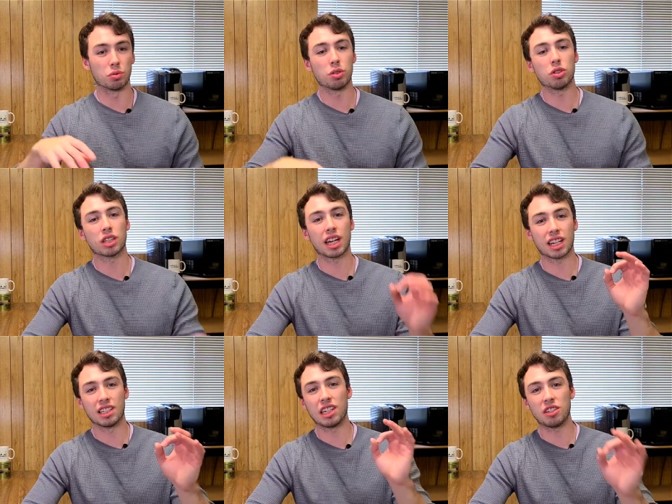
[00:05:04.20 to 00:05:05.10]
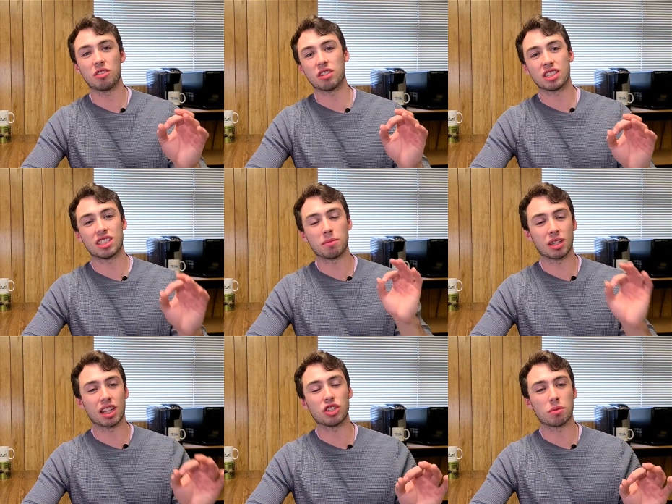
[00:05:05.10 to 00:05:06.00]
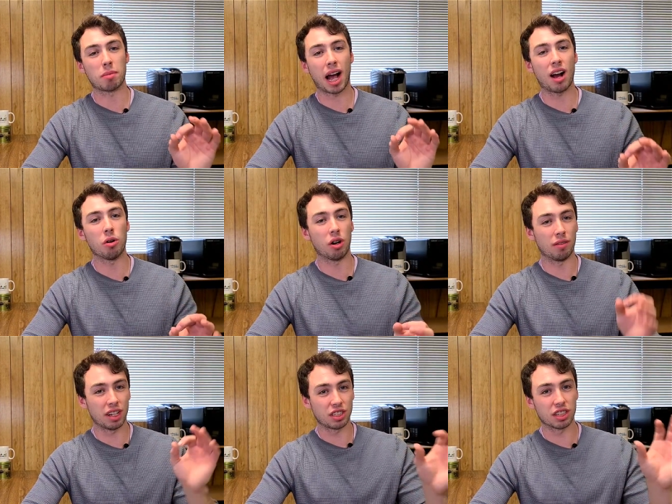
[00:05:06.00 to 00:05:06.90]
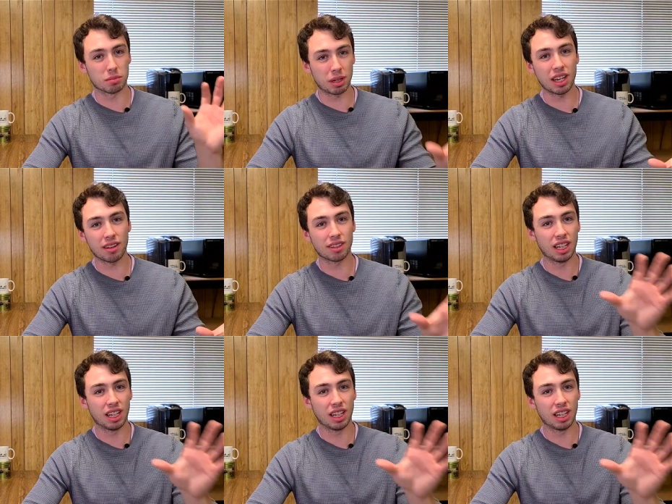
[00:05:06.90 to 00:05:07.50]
We took that continued simulation power of HSPF